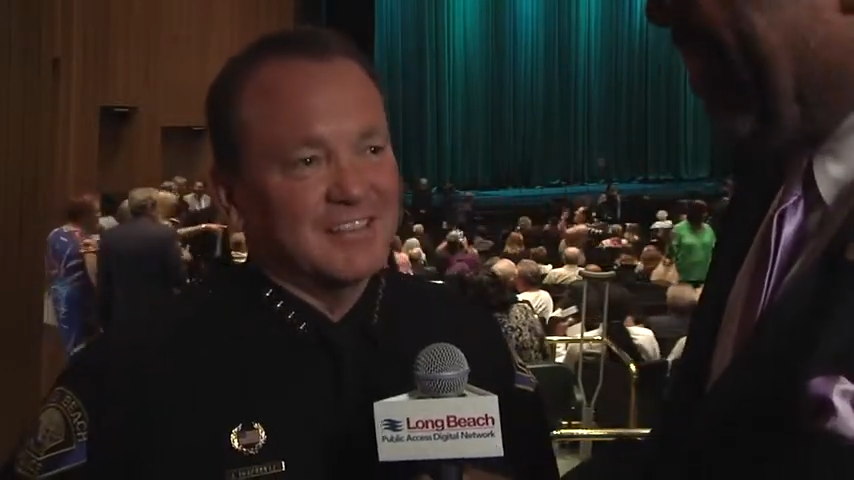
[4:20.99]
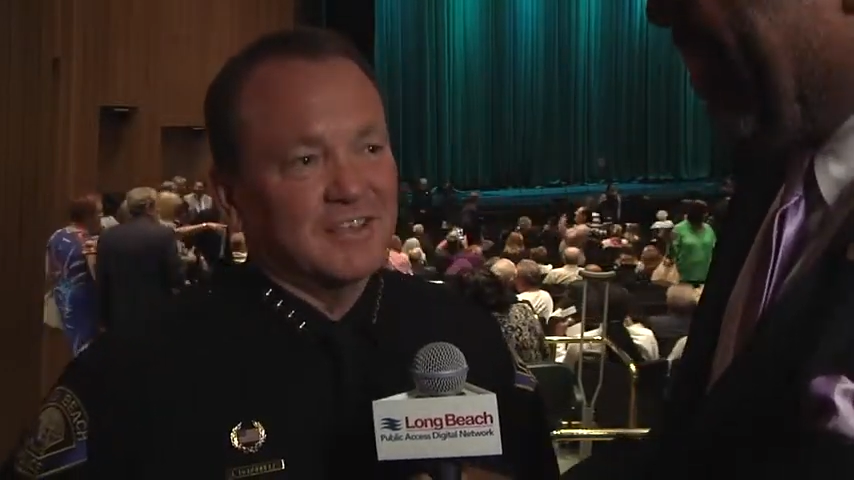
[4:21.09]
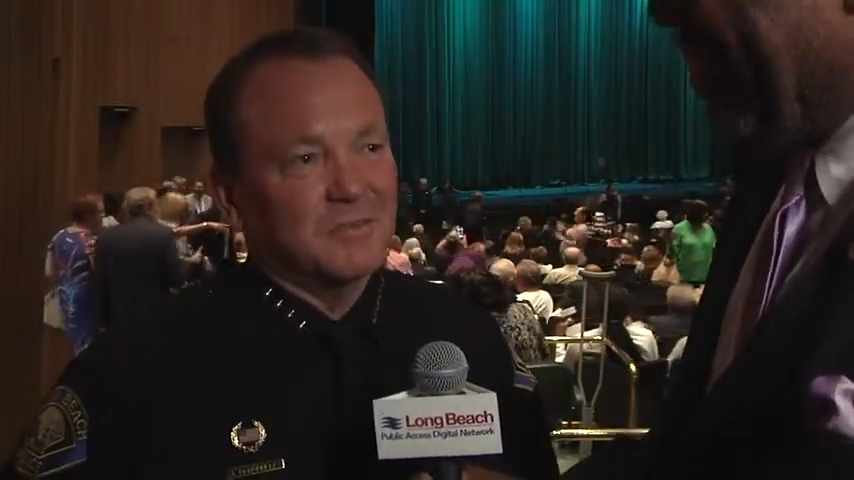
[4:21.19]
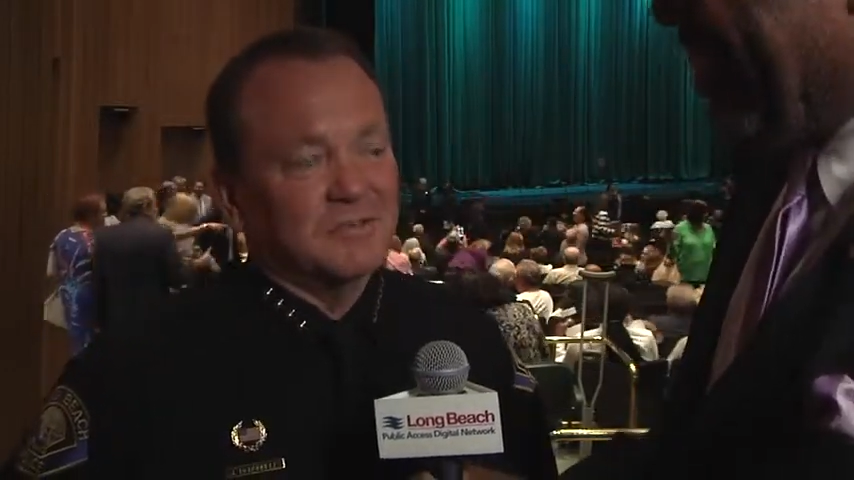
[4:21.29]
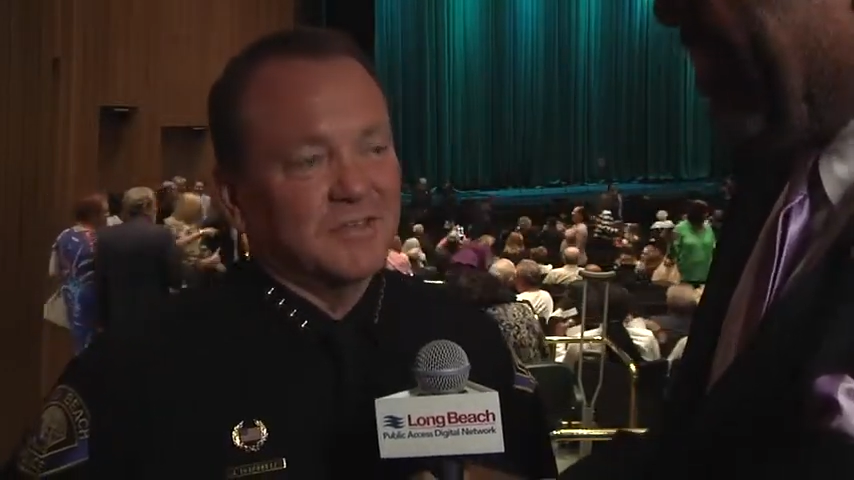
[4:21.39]

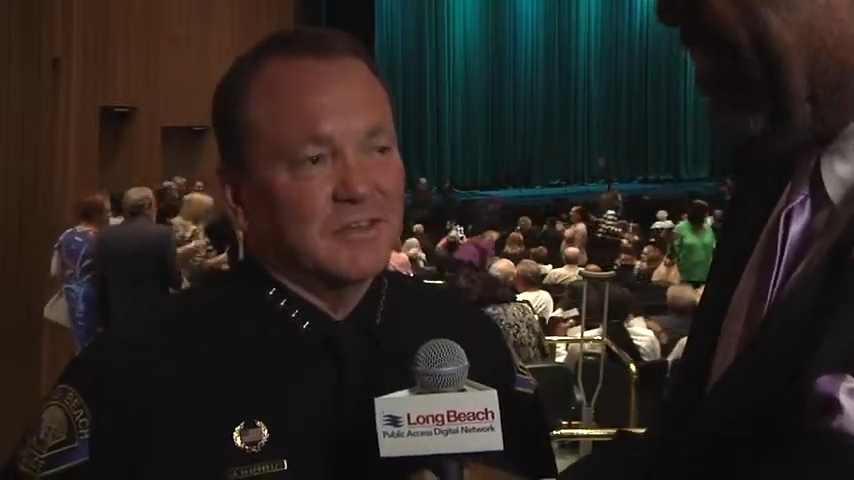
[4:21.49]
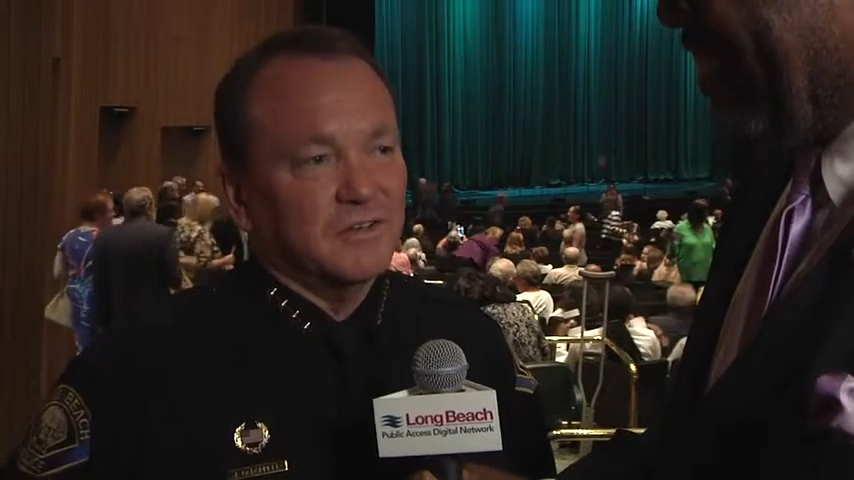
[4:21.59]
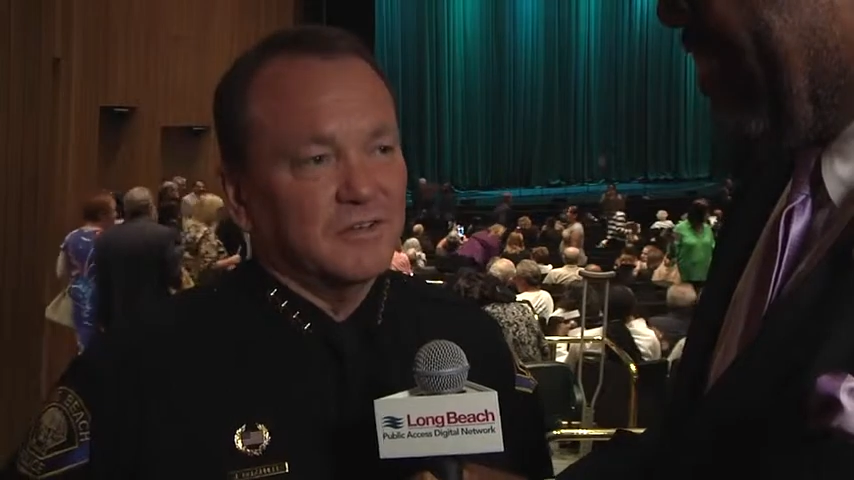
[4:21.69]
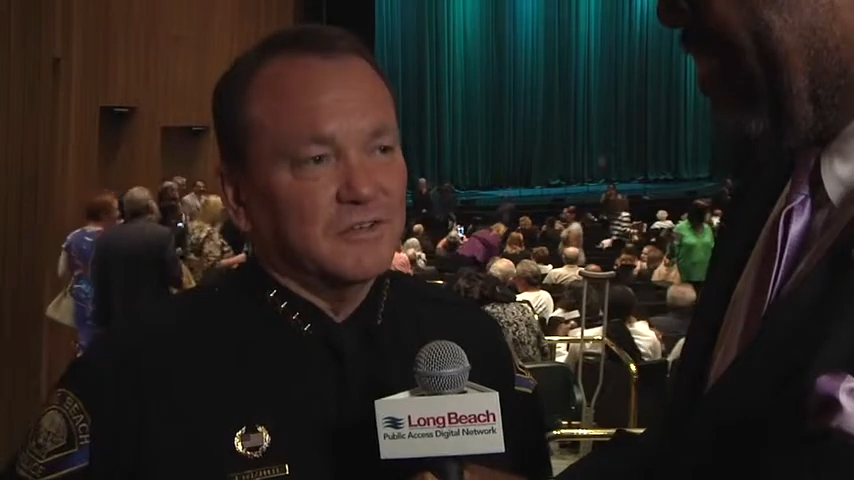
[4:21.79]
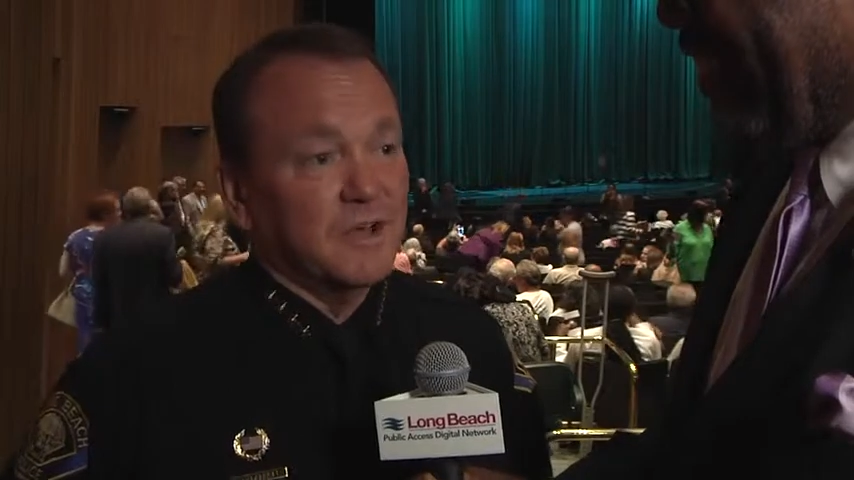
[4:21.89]
think we've done a
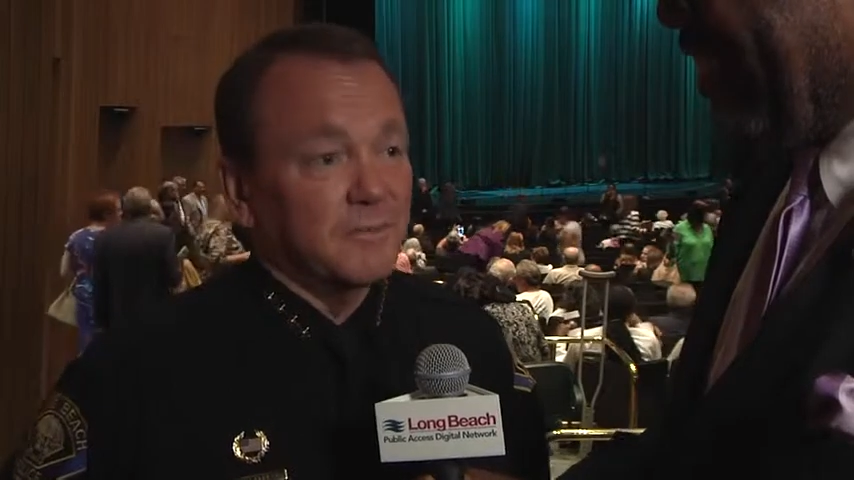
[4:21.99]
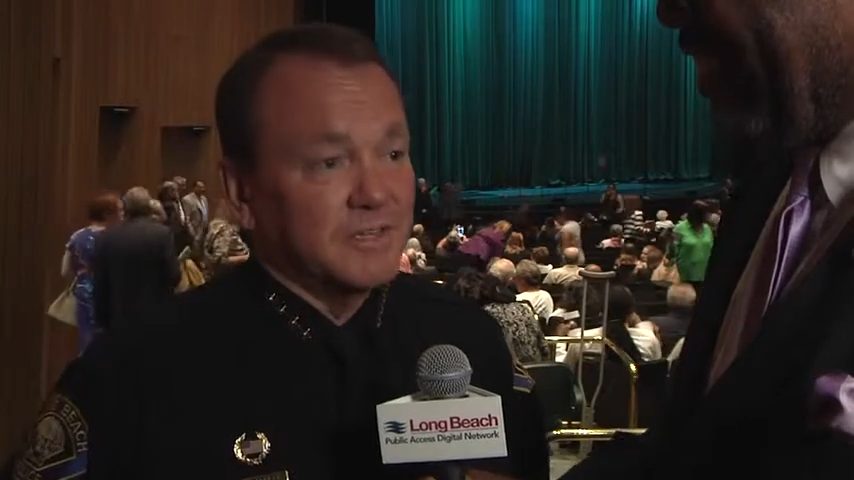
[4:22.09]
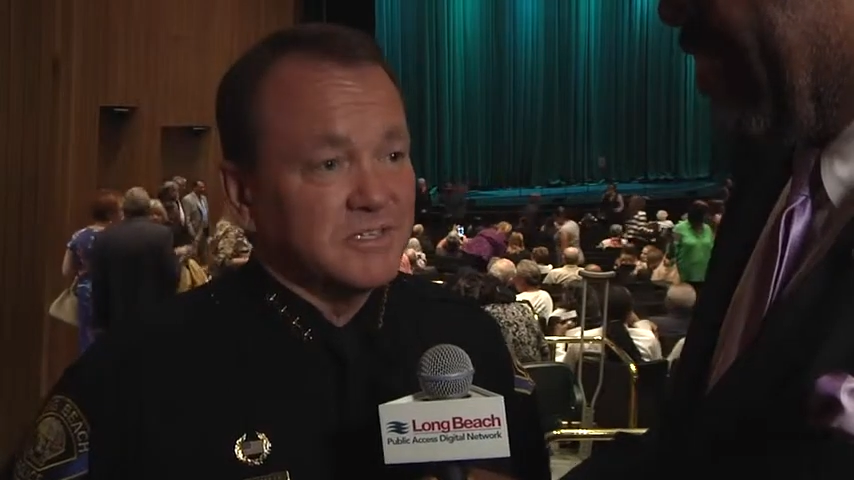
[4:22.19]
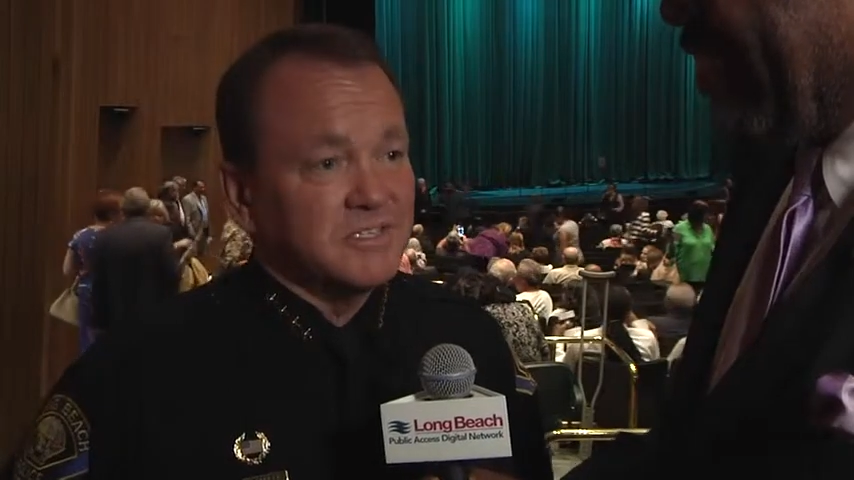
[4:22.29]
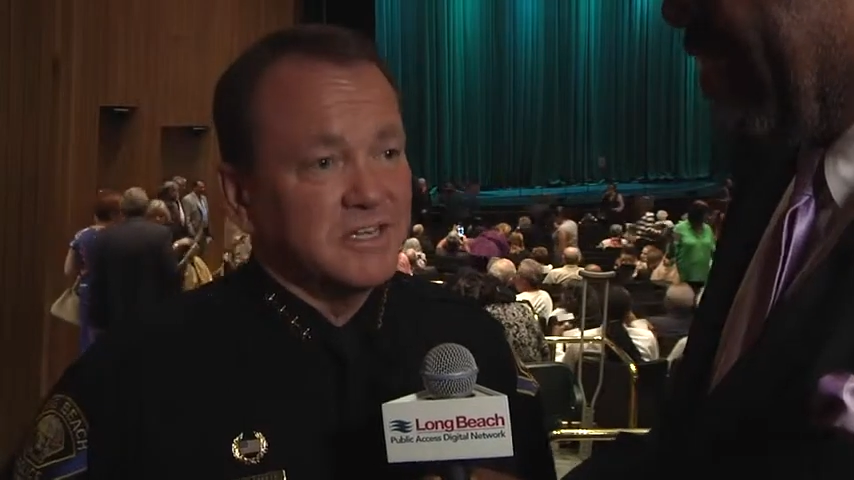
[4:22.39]
good job
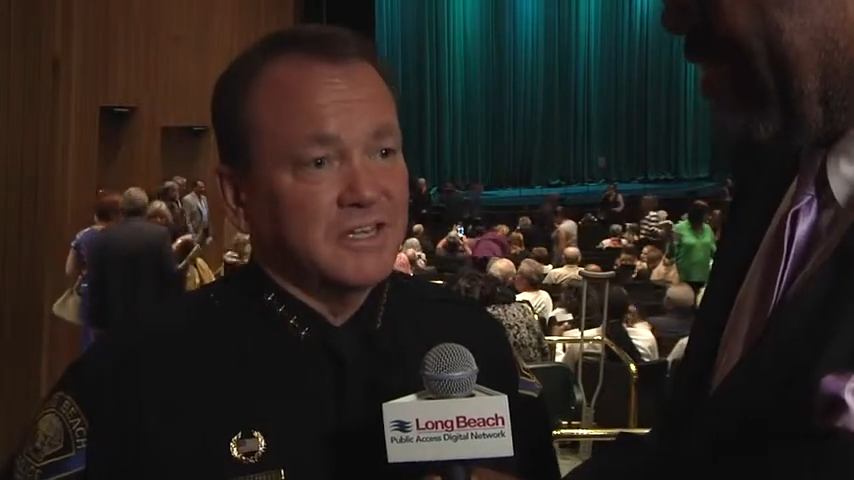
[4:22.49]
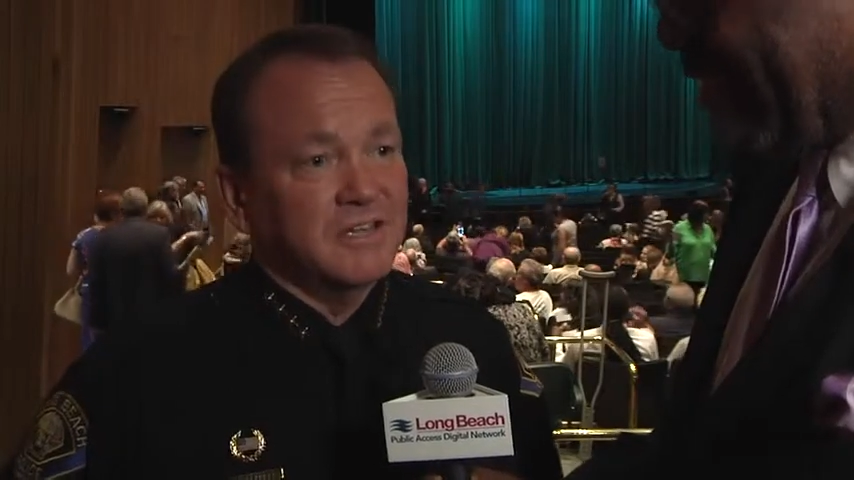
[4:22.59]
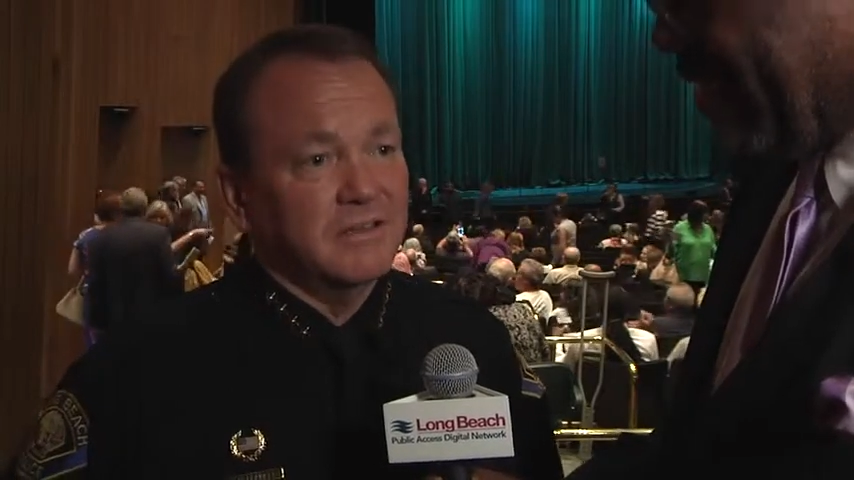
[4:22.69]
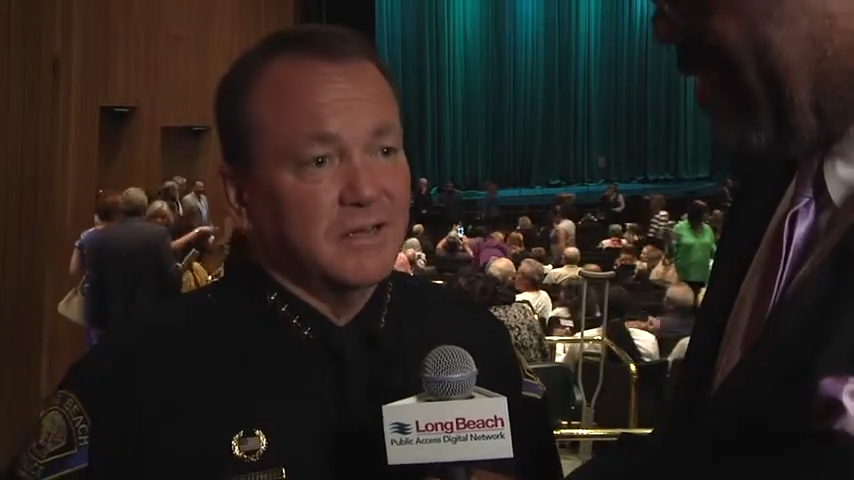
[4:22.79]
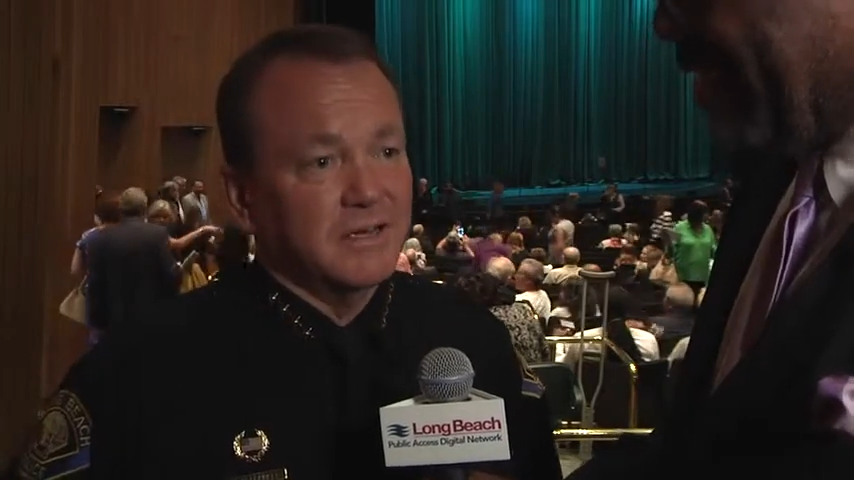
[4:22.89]
as a
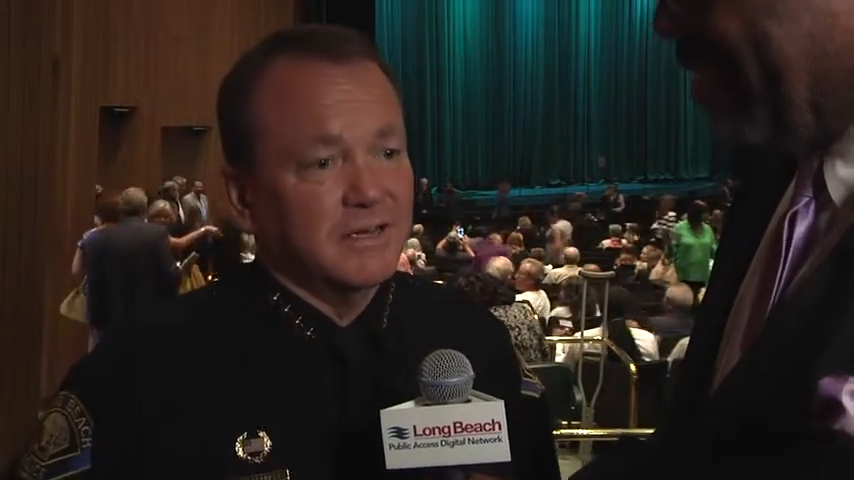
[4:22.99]
city